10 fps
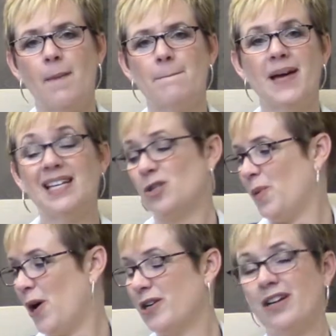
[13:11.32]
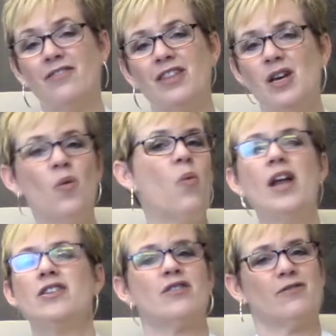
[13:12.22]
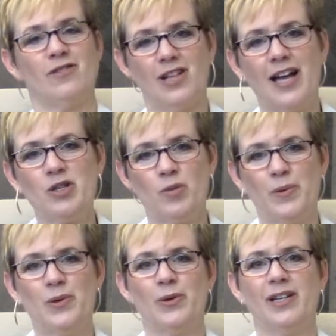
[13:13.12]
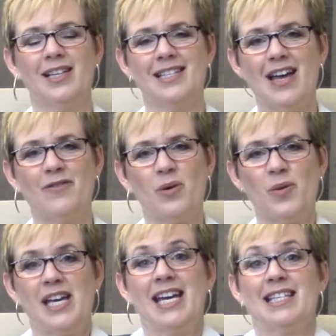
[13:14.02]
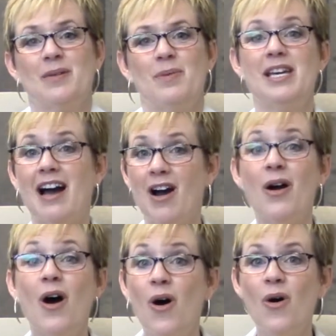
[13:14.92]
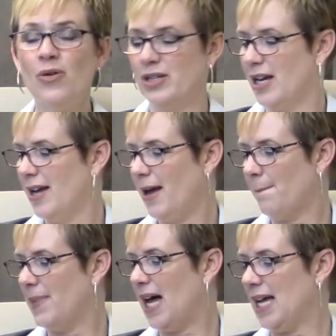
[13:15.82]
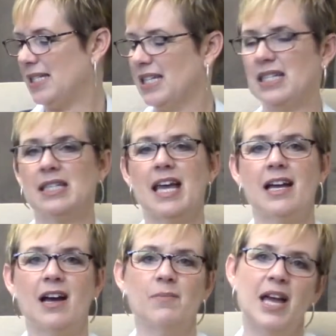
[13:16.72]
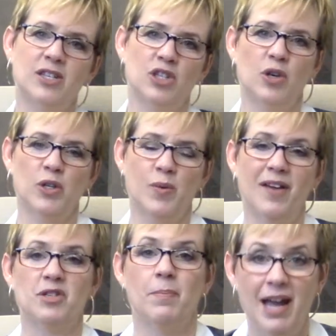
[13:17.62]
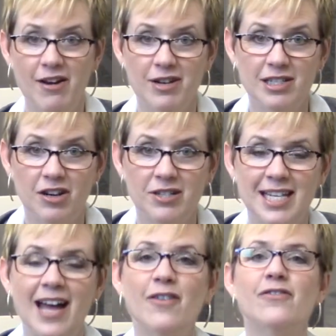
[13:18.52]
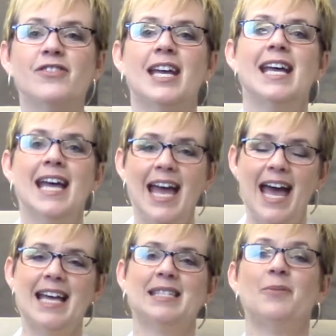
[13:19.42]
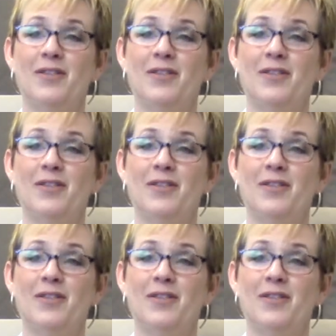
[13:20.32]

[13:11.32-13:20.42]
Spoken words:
but it's part of the wonderful entrepreneurial endeavor. We get to be our own boss. It's just like as adults, we have to parent ourselves as